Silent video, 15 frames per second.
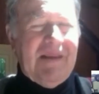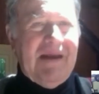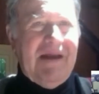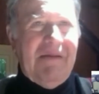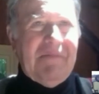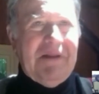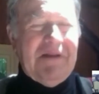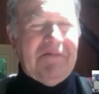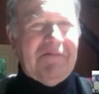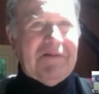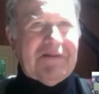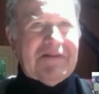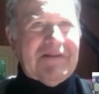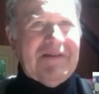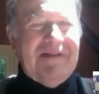I mean, it
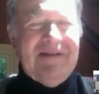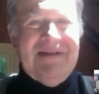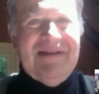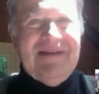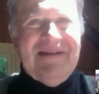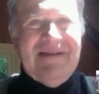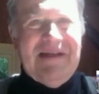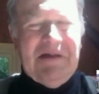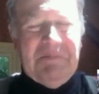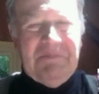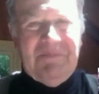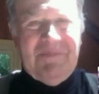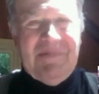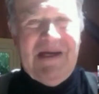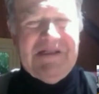was,
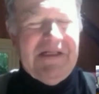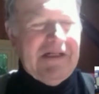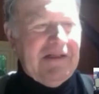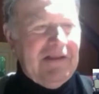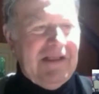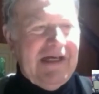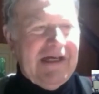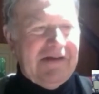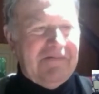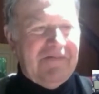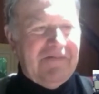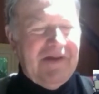I did a lot of,